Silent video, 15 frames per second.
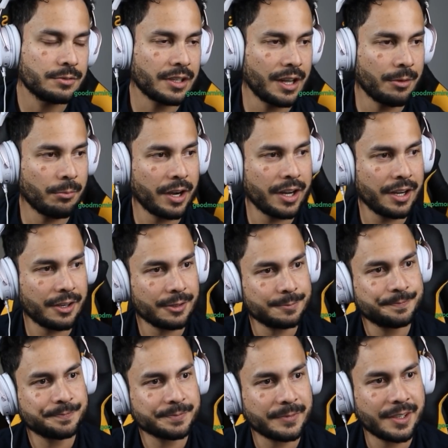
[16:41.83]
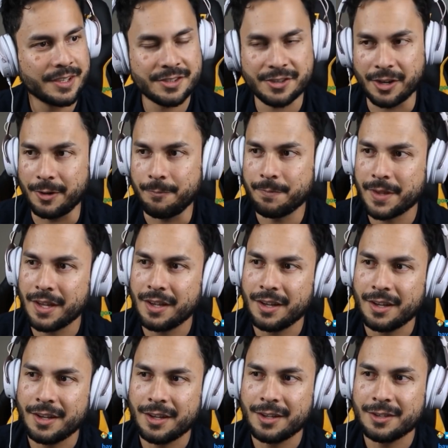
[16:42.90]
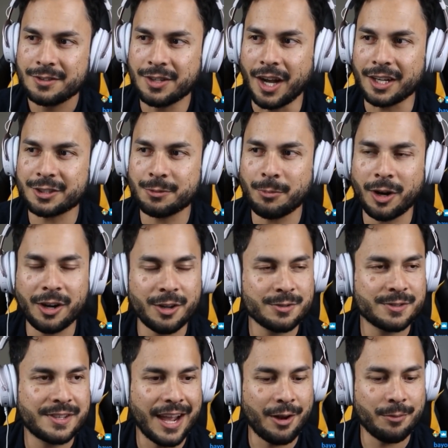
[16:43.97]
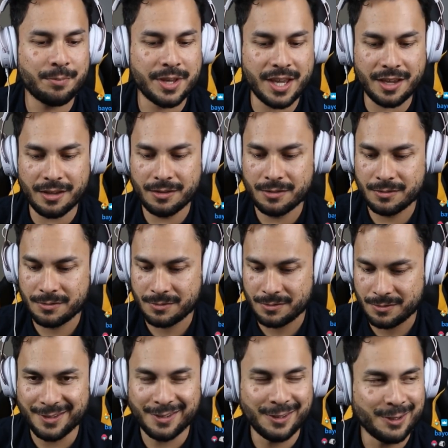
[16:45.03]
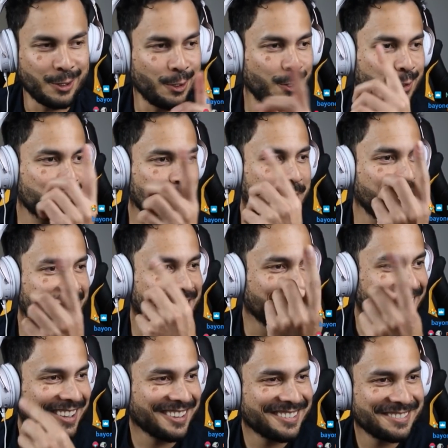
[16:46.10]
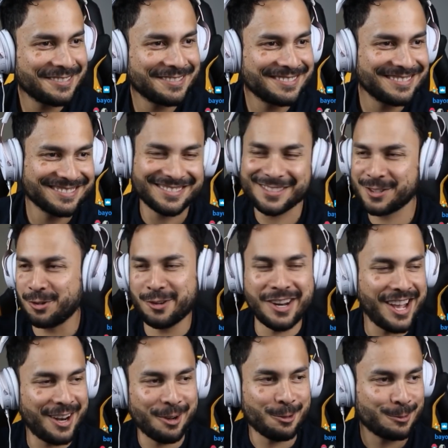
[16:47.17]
Got him right here. I start. Dr. Mario's down B, the little spinny thing. Tornado.